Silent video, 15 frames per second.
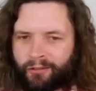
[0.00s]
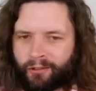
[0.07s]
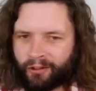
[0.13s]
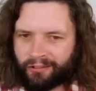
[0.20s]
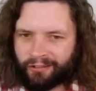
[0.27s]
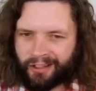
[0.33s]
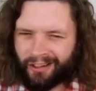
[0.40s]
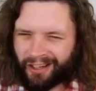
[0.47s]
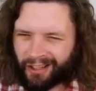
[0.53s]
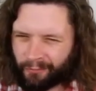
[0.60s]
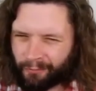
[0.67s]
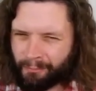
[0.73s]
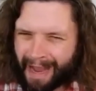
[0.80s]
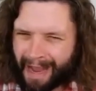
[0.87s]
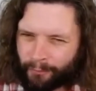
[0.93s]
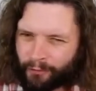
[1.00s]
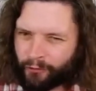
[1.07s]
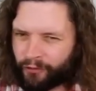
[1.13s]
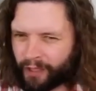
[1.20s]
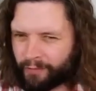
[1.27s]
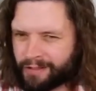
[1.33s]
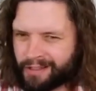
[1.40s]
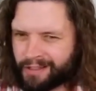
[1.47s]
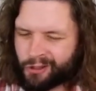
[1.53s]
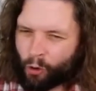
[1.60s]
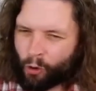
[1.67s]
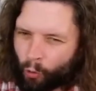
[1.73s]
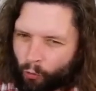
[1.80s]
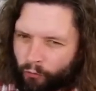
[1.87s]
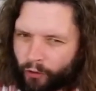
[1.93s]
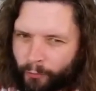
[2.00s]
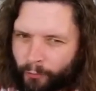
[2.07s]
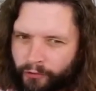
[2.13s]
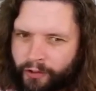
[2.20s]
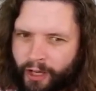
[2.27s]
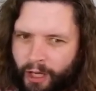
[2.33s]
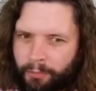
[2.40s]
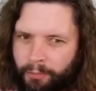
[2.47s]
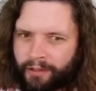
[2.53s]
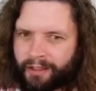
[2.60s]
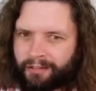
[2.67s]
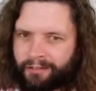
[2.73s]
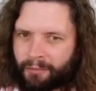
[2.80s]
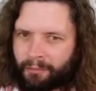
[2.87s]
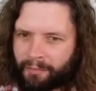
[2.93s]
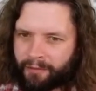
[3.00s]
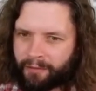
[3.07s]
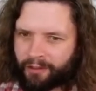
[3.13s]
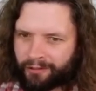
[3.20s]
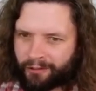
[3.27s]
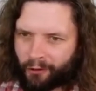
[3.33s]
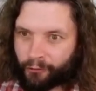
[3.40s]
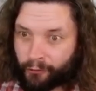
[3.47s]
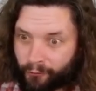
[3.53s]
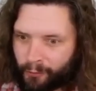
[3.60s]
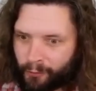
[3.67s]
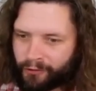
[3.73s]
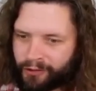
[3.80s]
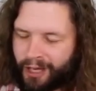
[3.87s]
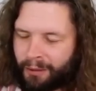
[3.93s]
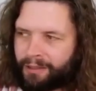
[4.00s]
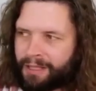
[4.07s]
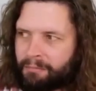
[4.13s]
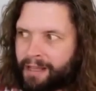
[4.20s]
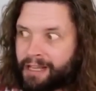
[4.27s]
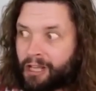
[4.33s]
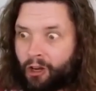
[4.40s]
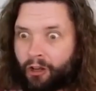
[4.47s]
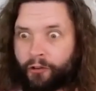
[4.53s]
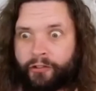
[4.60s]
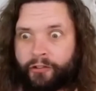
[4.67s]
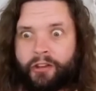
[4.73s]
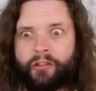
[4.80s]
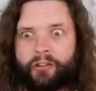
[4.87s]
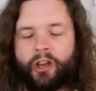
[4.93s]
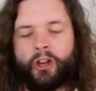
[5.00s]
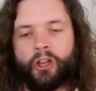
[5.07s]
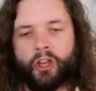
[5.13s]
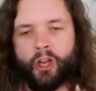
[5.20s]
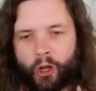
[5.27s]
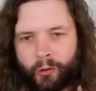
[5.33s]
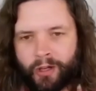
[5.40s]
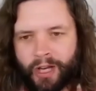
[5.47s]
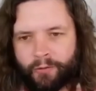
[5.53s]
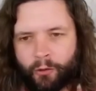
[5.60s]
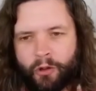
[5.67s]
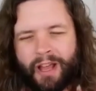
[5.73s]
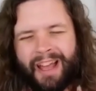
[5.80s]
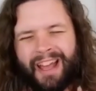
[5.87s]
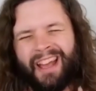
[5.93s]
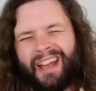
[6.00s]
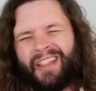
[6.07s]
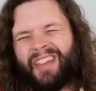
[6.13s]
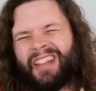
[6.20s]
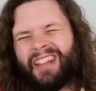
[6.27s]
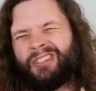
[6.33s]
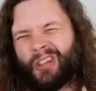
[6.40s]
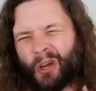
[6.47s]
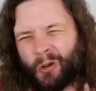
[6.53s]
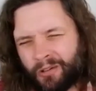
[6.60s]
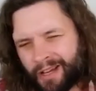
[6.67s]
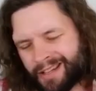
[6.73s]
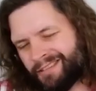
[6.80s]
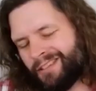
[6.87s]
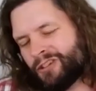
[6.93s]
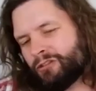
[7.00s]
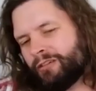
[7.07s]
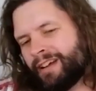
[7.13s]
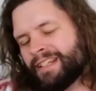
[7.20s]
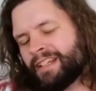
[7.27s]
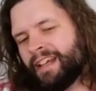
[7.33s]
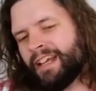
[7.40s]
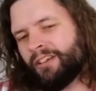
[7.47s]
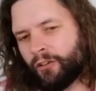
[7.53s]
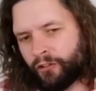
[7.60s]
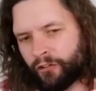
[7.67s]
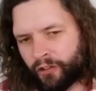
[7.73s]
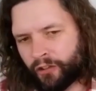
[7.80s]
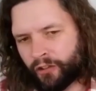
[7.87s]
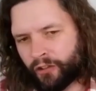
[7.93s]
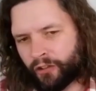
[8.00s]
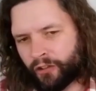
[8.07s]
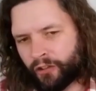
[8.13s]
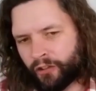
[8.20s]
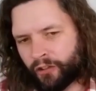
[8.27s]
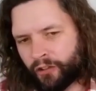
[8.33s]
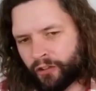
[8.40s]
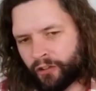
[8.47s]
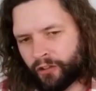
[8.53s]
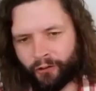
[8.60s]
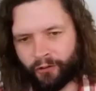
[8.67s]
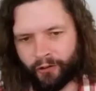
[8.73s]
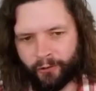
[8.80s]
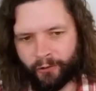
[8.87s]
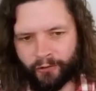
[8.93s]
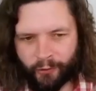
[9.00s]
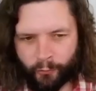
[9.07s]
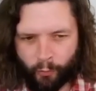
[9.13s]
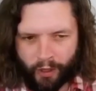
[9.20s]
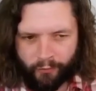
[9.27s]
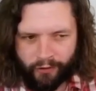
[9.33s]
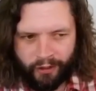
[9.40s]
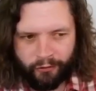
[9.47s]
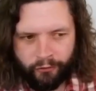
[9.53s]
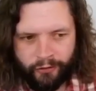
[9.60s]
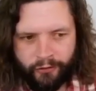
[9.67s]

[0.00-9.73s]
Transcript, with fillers: that kind of map to services. Not all forms of coupling that lots of forms of coupling make a lot of sense at a code level. They don't necessarily translate to service-based interactions though. So that's why I've kind